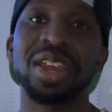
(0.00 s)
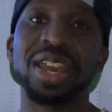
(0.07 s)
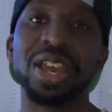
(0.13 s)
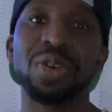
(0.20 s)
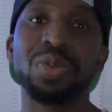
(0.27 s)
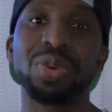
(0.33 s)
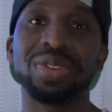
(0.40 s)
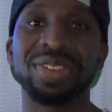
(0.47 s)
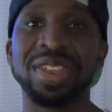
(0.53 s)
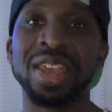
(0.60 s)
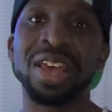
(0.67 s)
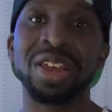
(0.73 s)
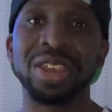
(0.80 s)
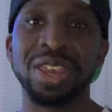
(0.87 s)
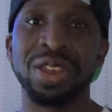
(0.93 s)
it will
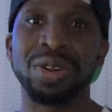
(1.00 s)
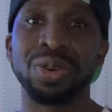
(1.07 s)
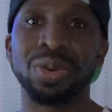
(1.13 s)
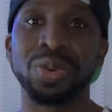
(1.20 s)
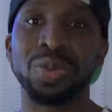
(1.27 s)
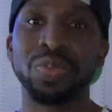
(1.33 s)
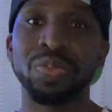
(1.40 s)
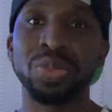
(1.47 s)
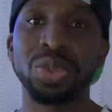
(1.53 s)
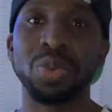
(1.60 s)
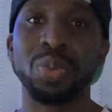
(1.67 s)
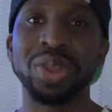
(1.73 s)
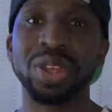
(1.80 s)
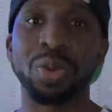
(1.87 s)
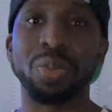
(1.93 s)
tell you
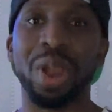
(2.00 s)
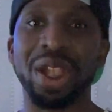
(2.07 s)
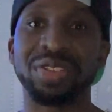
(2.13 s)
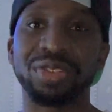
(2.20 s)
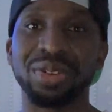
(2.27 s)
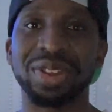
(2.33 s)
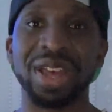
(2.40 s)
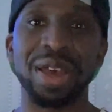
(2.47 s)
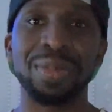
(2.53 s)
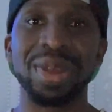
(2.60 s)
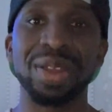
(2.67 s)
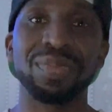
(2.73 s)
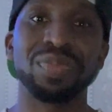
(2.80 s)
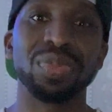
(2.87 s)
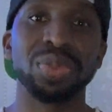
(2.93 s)
when the rocks are
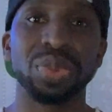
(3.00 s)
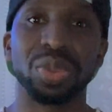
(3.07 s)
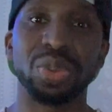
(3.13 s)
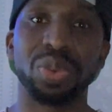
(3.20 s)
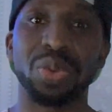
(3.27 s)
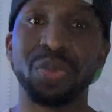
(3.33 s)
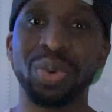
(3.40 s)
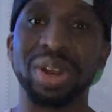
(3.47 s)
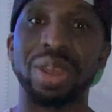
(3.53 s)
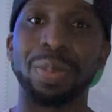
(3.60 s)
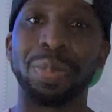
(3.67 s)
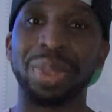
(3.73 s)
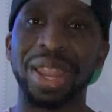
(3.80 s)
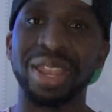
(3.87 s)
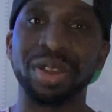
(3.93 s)
coming. When it
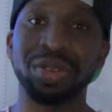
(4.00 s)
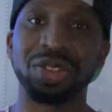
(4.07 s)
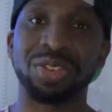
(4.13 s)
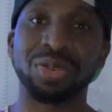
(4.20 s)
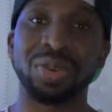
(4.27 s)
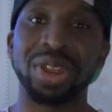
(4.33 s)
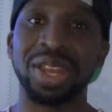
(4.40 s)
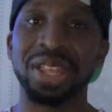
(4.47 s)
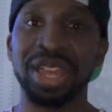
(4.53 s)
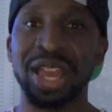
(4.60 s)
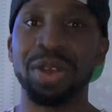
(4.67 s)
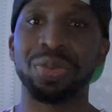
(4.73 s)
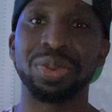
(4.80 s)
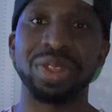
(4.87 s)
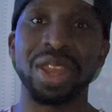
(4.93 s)
blink on the screen, it
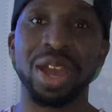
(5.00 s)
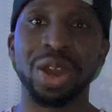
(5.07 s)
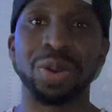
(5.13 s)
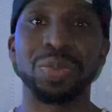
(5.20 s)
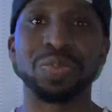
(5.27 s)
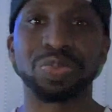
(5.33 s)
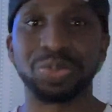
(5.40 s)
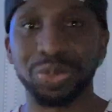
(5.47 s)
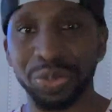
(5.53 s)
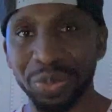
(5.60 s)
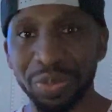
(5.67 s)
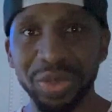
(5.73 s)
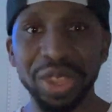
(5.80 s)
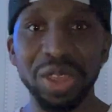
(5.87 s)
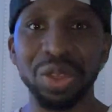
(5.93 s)
will know.
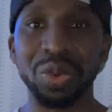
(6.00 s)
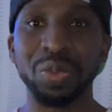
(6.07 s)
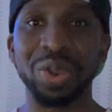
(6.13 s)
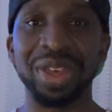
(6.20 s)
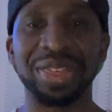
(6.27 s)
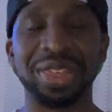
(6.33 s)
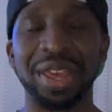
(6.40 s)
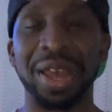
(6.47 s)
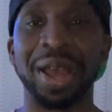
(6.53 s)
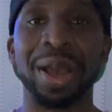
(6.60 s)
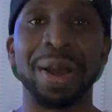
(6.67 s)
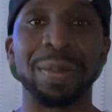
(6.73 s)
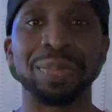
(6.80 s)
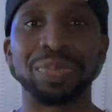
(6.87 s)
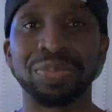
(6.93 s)
With
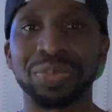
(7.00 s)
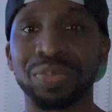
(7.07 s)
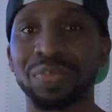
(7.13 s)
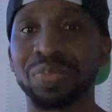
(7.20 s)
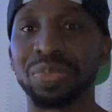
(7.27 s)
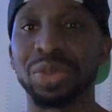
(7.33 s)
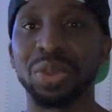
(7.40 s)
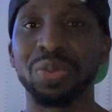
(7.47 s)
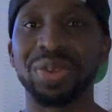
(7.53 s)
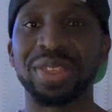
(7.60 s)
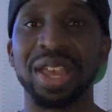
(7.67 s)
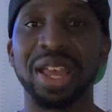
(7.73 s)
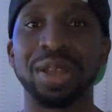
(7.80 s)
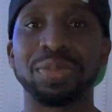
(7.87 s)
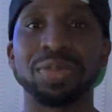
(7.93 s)
a
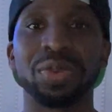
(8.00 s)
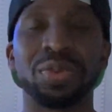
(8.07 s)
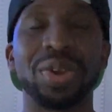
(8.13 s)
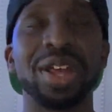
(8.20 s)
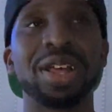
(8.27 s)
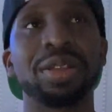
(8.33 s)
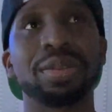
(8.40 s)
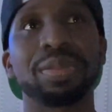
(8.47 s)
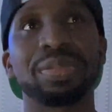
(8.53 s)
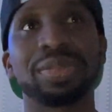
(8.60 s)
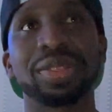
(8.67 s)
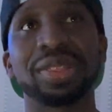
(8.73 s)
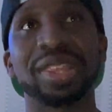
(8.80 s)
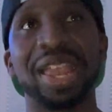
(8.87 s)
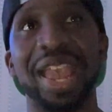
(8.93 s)
well,
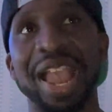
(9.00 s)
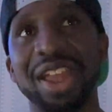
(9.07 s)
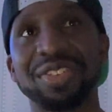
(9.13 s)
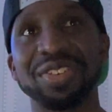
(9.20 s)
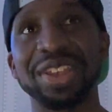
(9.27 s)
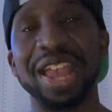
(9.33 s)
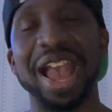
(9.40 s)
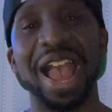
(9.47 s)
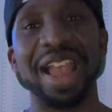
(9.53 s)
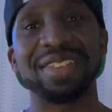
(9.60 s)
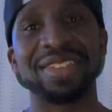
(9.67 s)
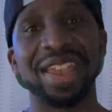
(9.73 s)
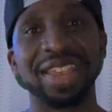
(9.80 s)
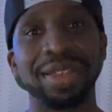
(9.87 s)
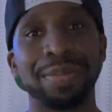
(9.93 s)
actually, I
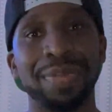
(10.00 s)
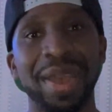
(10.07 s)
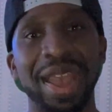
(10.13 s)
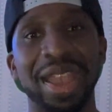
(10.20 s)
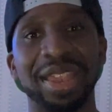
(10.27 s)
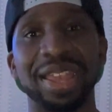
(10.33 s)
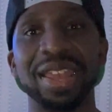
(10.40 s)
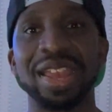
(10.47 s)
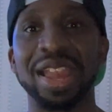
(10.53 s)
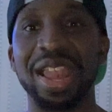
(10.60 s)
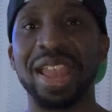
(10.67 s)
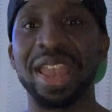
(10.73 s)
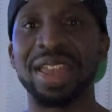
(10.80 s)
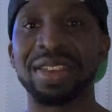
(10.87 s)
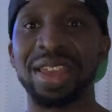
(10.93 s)
take it back.
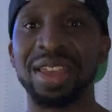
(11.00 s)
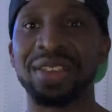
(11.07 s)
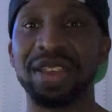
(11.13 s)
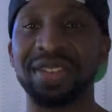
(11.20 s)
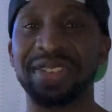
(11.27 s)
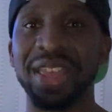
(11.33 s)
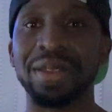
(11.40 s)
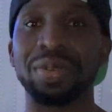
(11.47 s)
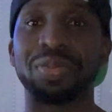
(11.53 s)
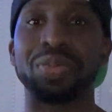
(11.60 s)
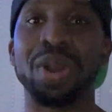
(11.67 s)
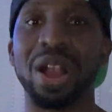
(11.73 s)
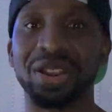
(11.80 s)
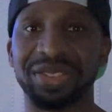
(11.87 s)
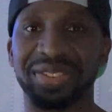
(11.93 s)
Instead of the
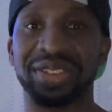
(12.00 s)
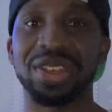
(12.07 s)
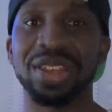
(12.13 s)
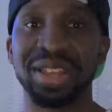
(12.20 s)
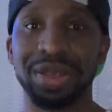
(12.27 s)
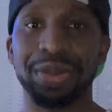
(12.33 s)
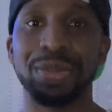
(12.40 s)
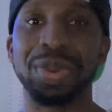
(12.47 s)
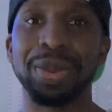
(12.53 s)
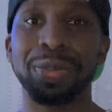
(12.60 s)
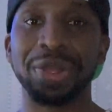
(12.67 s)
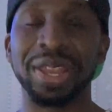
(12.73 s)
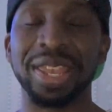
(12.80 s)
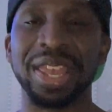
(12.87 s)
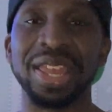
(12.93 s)
rocks be
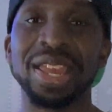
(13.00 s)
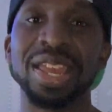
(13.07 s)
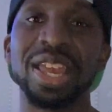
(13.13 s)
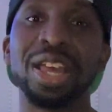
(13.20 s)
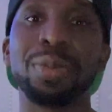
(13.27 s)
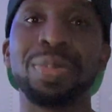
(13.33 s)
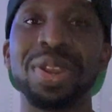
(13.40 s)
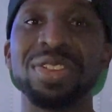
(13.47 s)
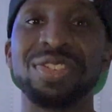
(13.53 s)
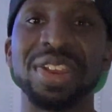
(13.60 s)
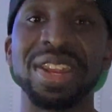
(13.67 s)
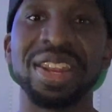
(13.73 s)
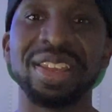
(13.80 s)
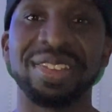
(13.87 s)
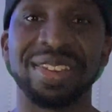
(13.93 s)
blinking, it'll be
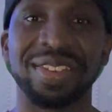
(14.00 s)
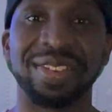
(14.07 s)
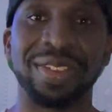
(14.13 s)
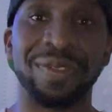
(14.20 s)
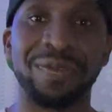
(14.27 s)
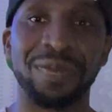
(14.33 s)
Genie's